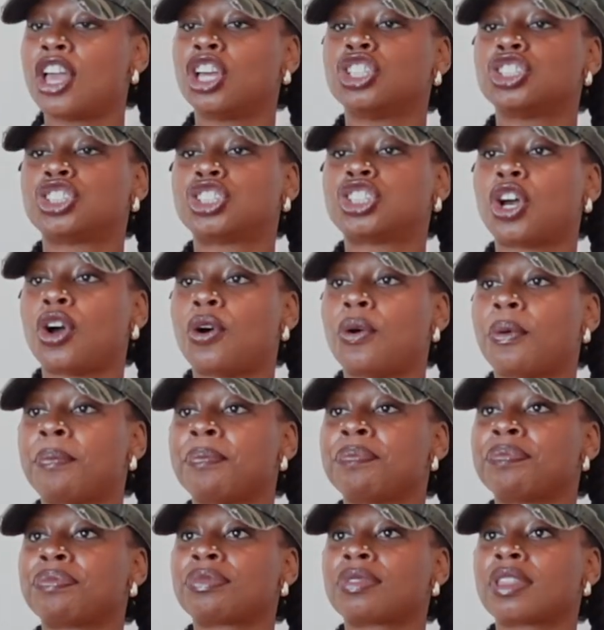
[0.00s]
So,
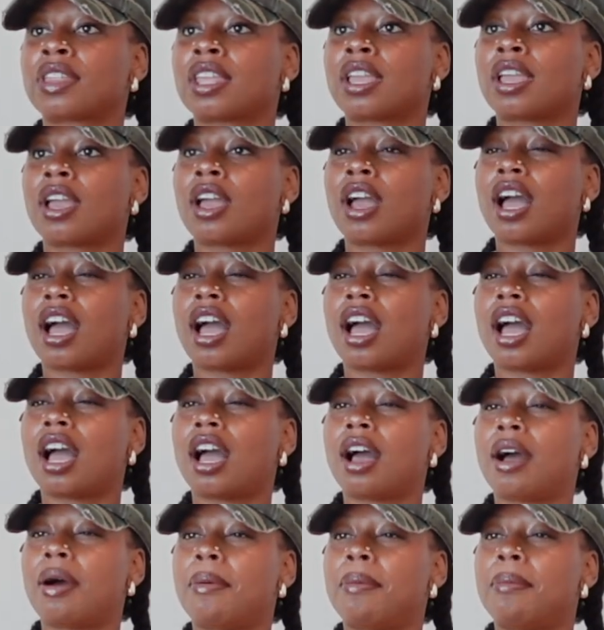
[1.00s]

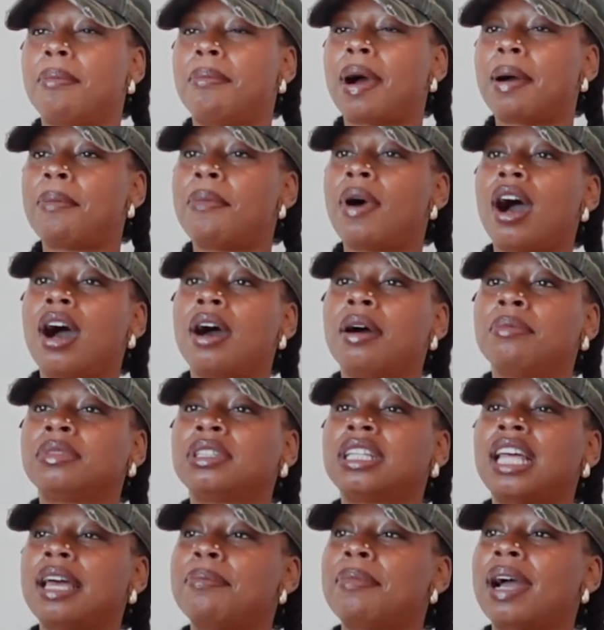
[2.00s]
my mom
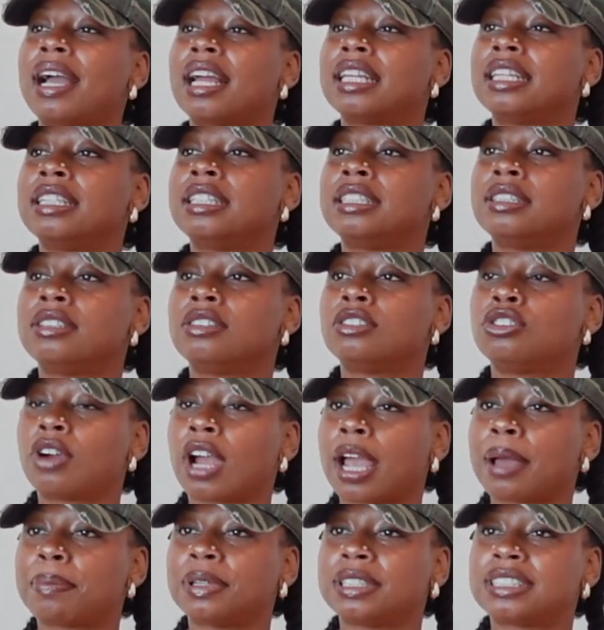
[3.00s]
let my
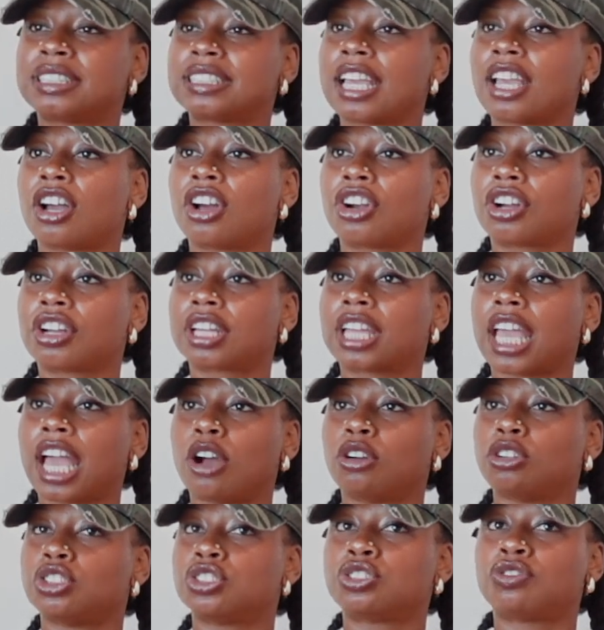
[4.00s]
grandpa stay on her
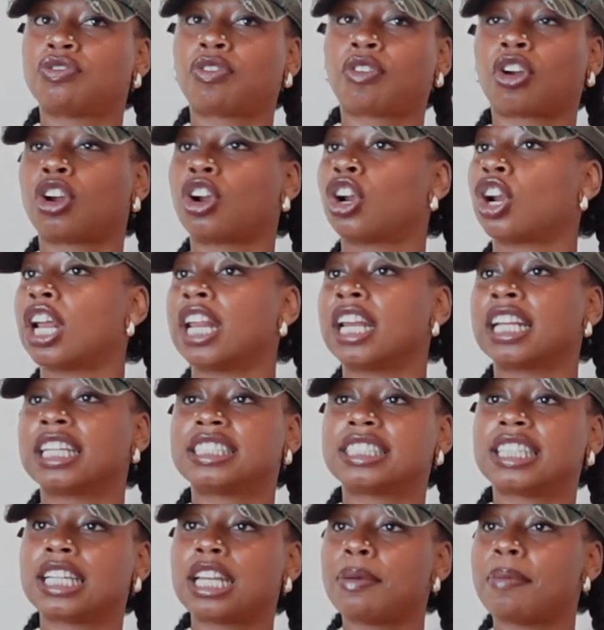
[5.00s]
couch for an
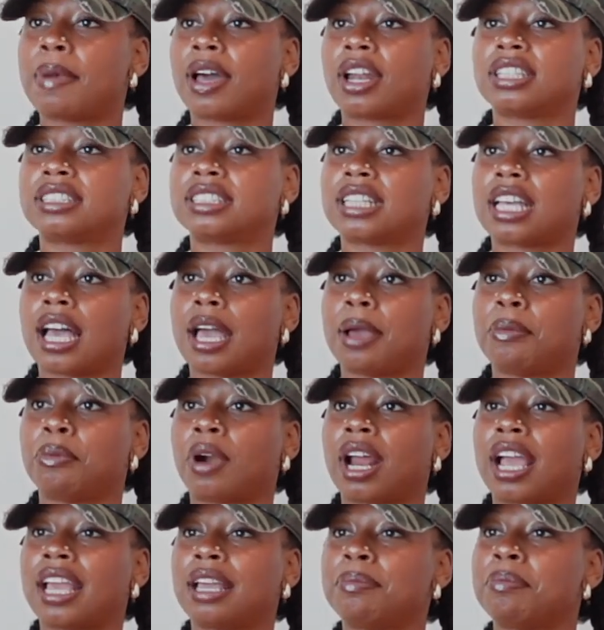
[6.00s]
extended amount of time,
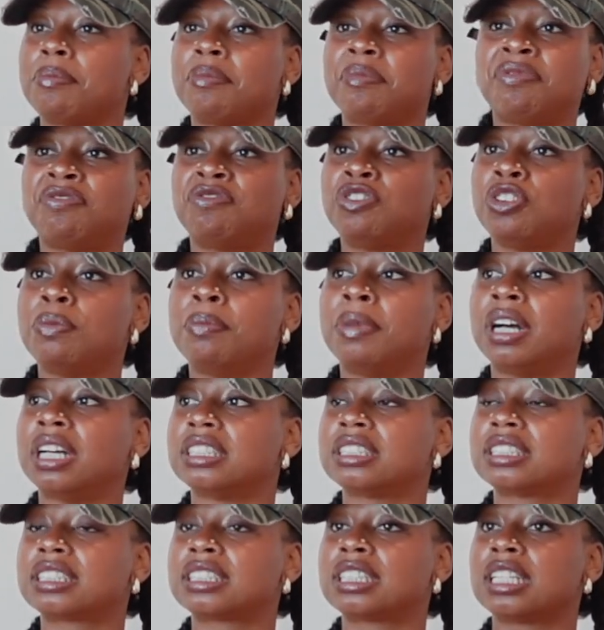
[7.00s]
right? A few
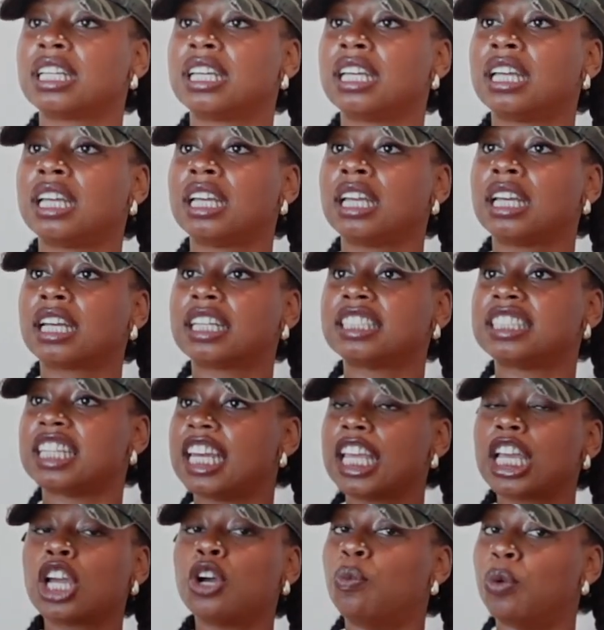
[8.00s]
months. Because a
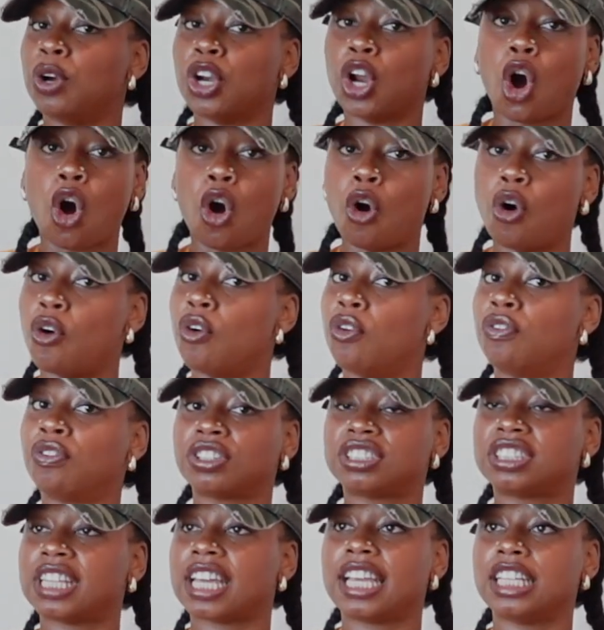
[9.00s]
nigga would
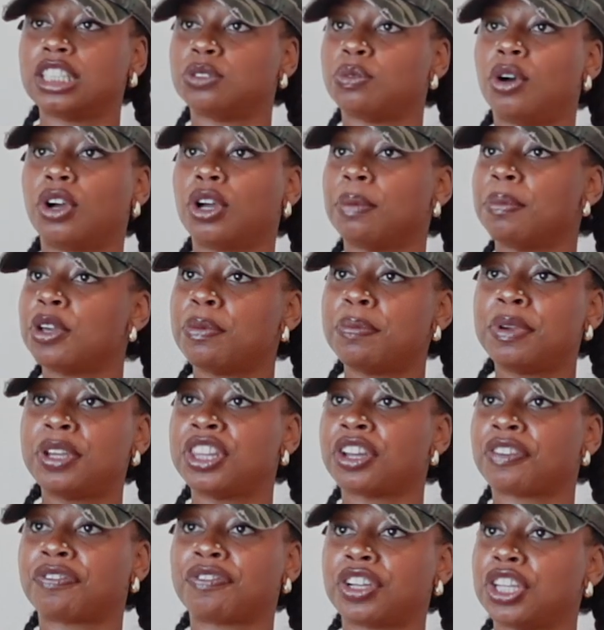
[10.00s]
overstay his welcome. He'll be
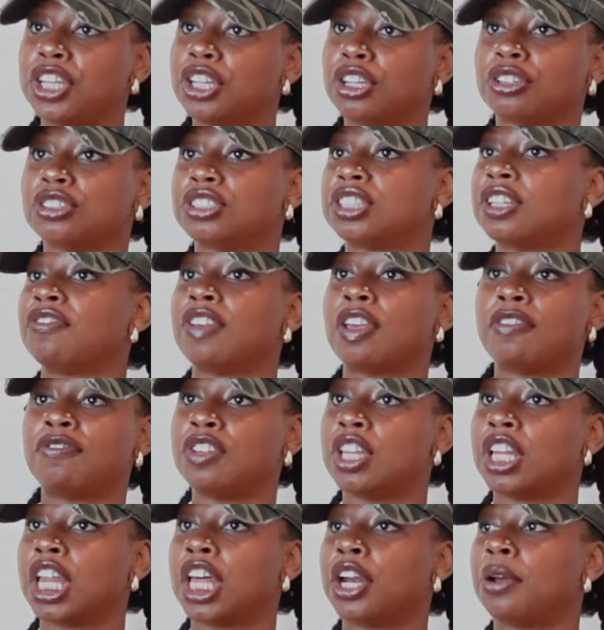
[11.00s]
there for years if
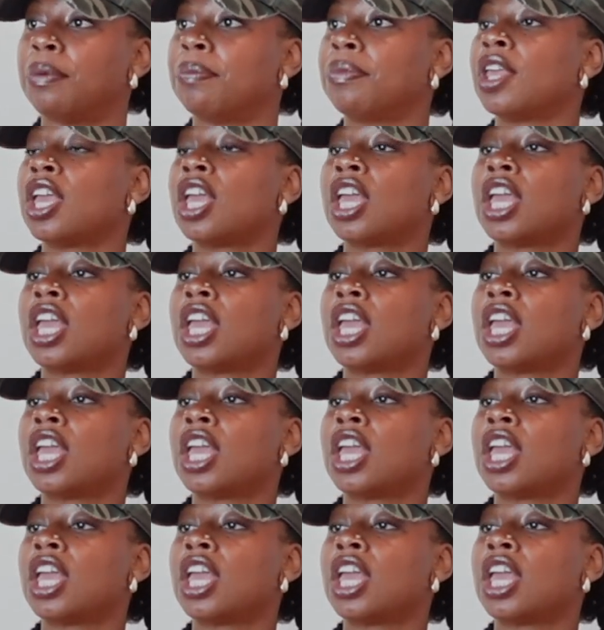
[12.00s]
you let him.